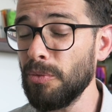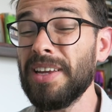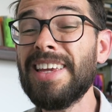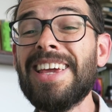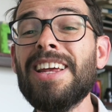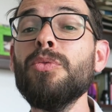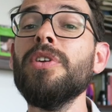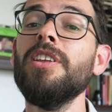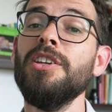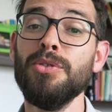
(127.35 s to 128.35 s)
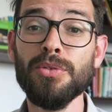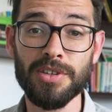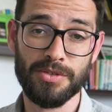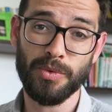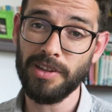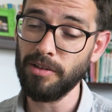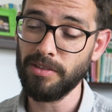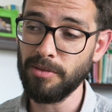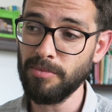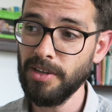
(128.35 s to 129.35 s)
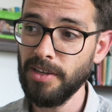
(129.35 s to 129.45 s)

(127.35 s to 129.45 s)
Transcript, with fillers: We can't really do this without them.